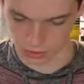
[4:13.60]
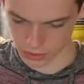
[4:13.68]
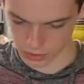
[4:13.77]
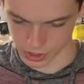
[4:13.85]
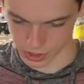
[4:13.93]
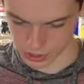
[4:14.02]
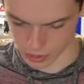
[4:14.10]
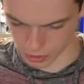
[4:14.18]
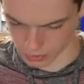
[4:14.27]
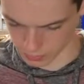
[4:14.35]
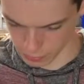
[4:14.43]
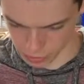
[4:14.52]
Let's see, these look
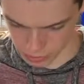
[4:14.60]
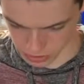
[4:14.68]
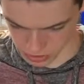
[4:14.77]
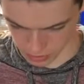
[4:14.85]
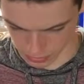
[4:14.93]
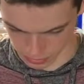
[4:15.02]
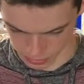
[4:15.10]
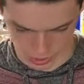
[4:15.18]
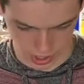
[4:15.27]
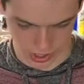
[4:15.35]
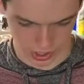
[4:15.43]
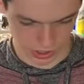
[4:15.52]
like Pumas. Are they both?
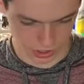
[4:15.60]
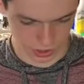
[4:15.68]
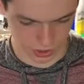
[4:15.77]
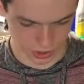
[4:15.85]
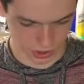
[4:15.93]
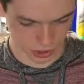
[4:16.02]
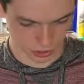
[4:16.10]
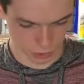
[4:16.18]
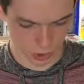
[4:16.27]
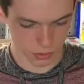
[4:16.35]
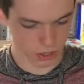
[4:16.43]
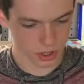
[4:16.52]
Yeah. So this is your
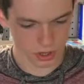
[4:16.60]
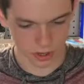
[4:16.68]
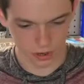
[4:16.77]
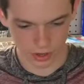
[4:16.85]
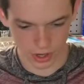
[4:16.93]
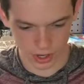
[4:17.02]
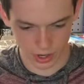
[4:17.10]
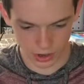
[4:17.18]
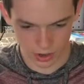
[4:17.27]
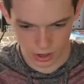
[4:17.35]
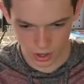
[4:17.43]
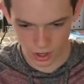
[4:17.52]
Puma right
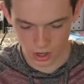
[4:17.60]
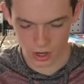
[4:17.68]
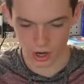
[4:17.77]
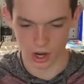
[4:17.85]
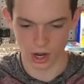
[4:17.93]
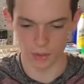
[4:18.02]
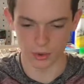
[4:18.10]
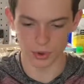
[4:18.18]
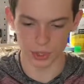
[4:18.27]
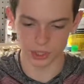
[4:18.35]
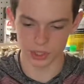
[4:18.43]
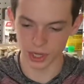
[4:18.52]
here. You
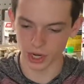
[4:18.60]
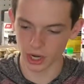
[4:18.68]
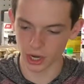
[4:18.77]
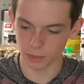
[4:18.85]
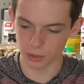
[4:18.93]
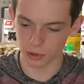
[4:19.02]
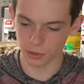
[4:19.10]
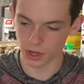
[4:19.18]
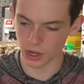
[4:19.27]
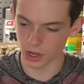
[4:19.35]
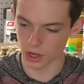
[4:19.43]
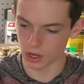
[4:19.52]
can set it up to
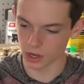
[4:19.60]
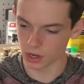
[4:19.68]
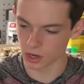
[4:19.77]
be.